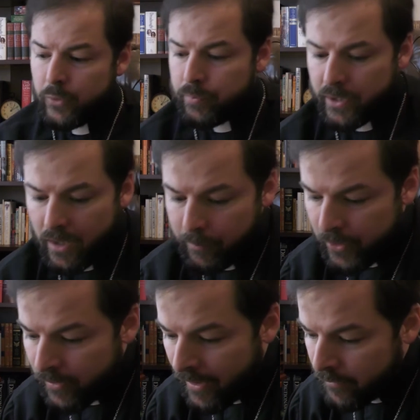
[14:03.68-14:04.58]
you pick up a
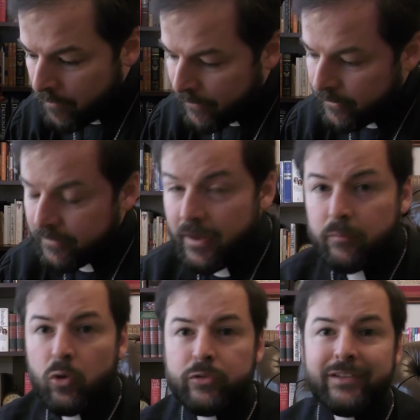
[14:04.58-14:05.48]
United Methodist
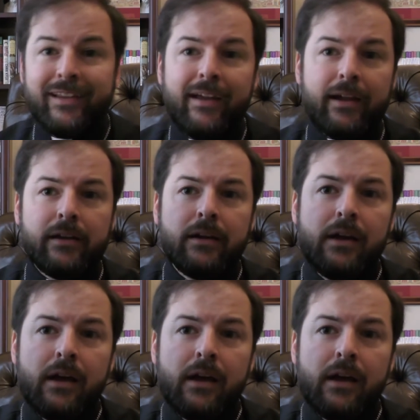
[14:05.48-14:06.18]
hymnal today,